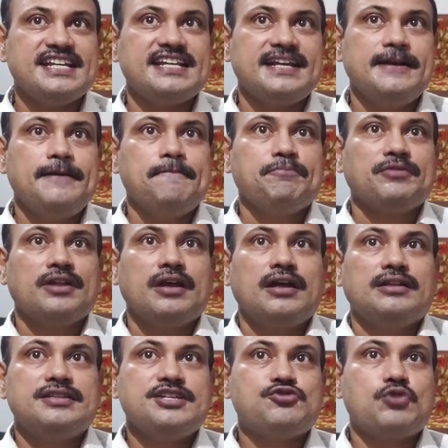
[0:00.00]
check
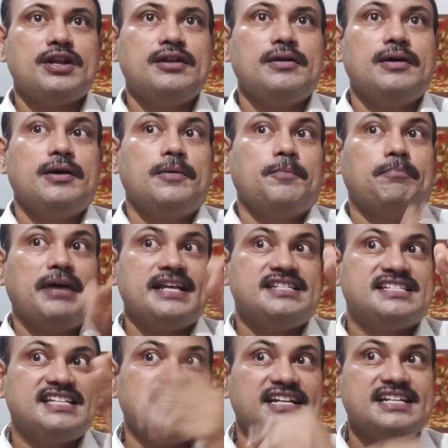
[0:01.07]
this one by
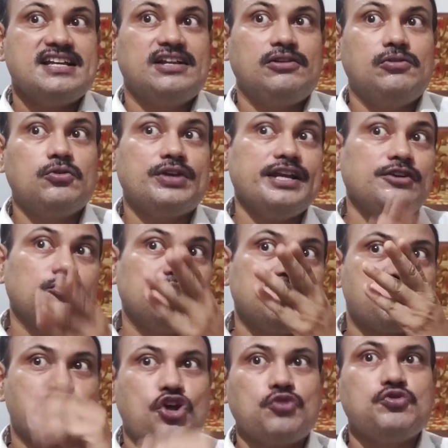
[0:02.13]
looking to the
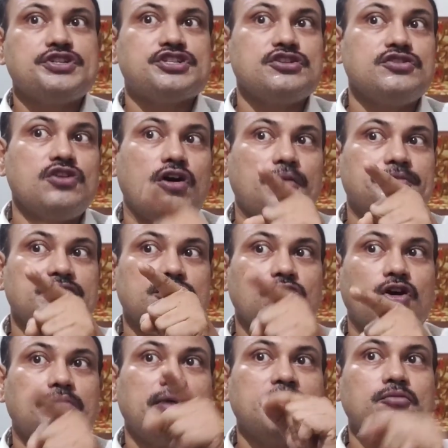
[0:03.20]
solution of the
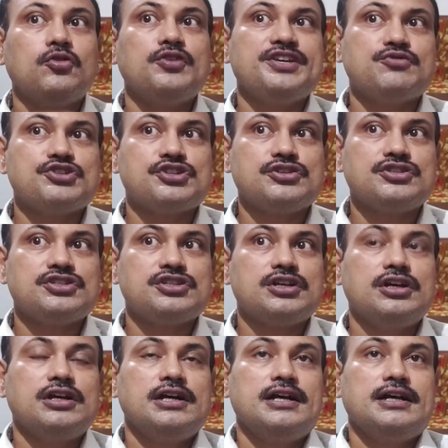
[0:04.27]
normal mode equations,
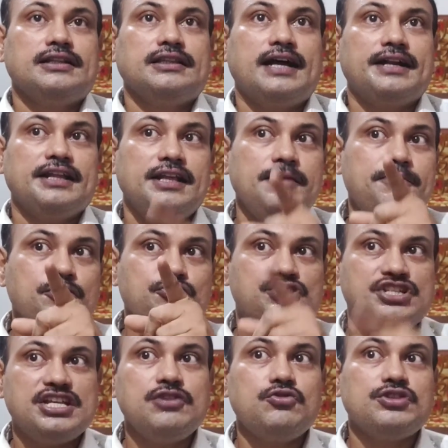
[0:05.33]
that if you
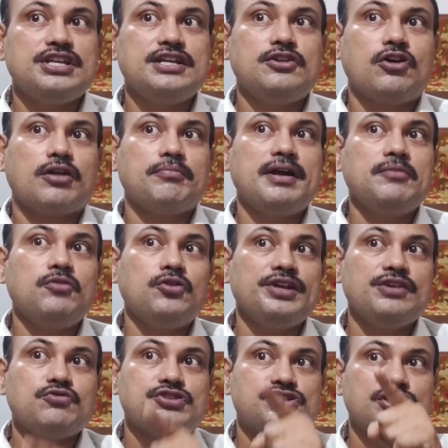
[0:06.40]
see to the normal
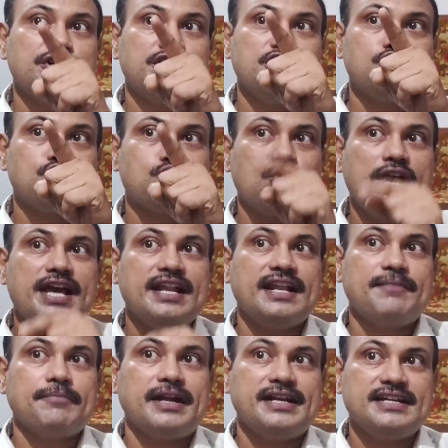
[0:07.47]
mode equation d
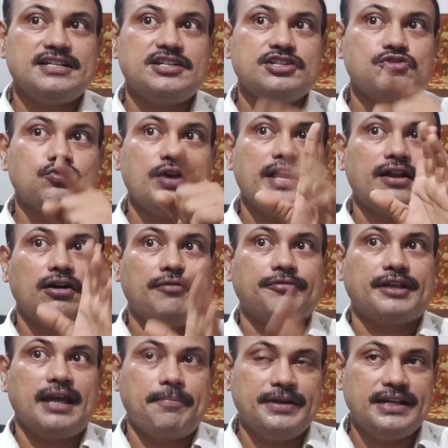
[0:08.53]
square by dt square
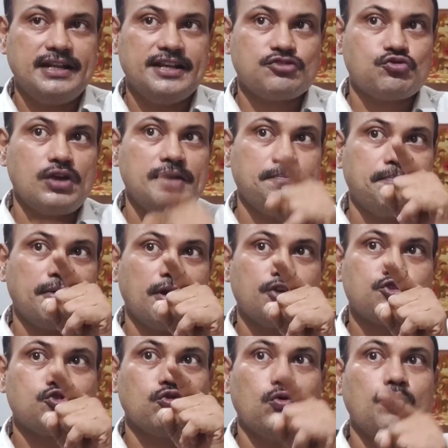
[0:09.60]
of capital X1 plus
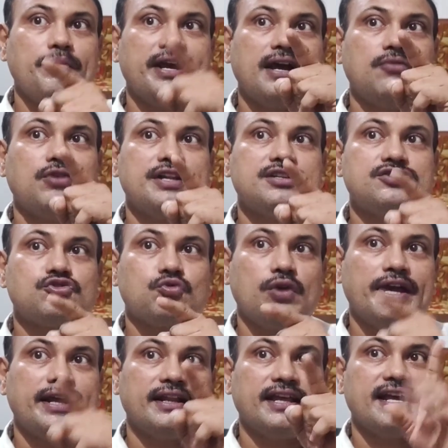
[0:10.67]
omega 1
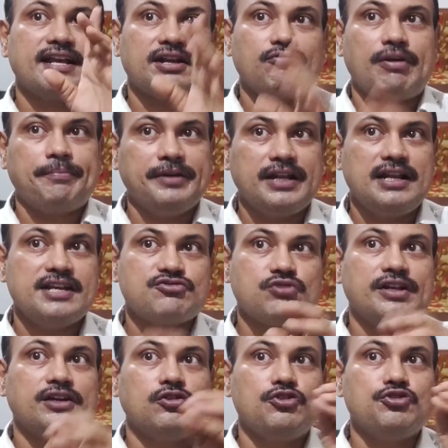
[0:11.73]
square capital
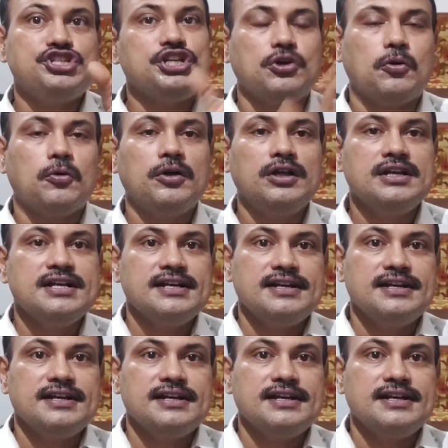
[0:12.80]
X1 equal to 0,